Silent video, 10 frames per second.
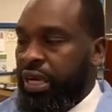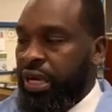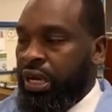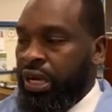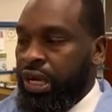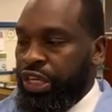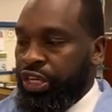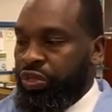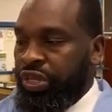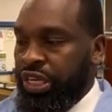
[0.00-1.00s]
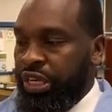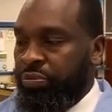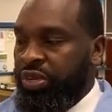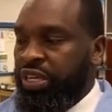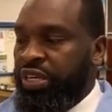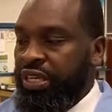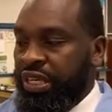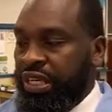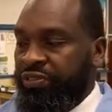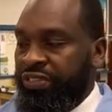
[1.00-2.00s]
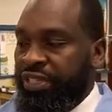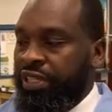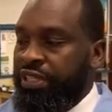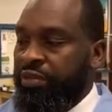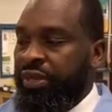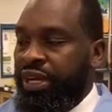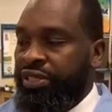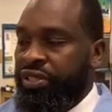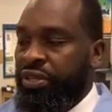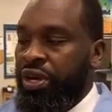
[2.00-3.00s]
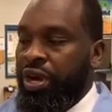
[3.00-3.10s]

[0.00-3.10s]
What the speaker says: you can be a facility manager.